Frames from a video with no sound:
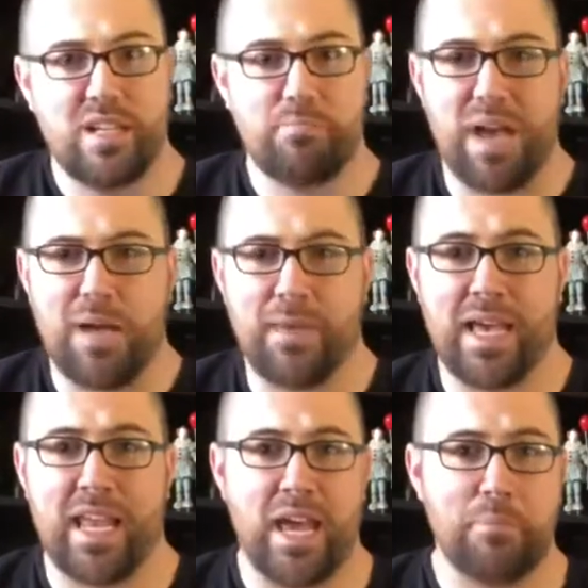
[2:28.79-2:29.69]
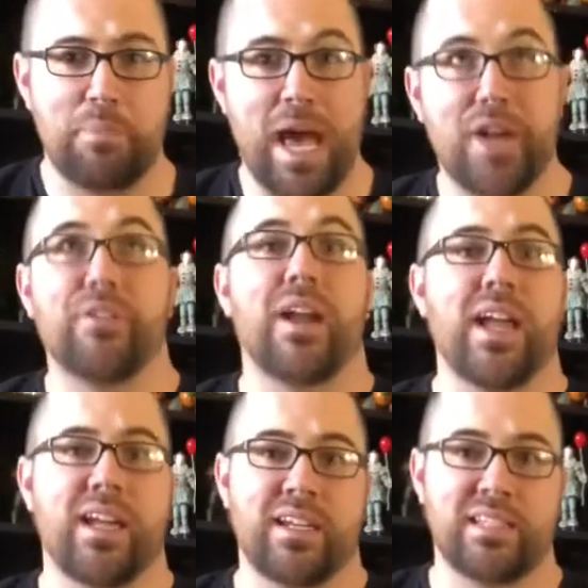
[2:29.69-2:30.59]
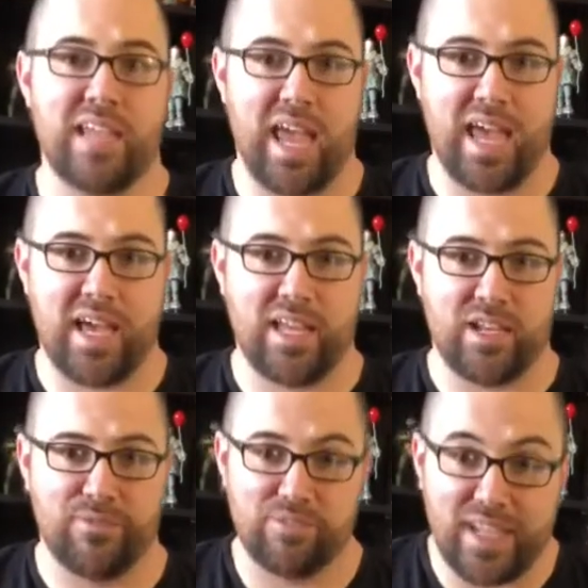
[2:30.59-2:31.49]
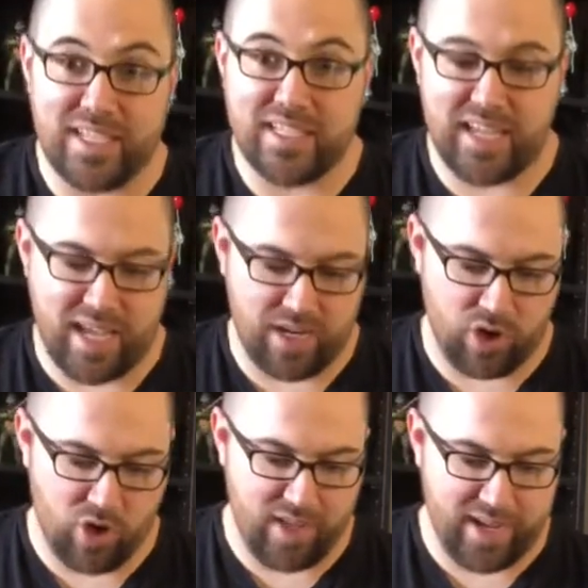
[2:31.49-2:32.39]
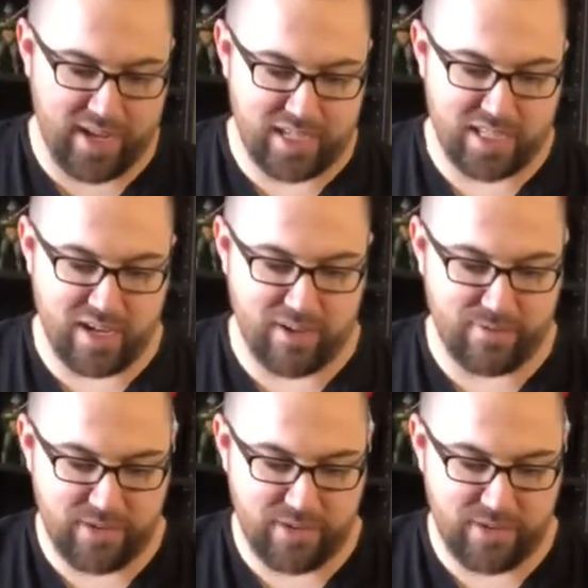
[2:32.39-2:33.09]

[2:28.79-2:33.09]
Batman had batarangs and a flight stand and all that kind of stuff.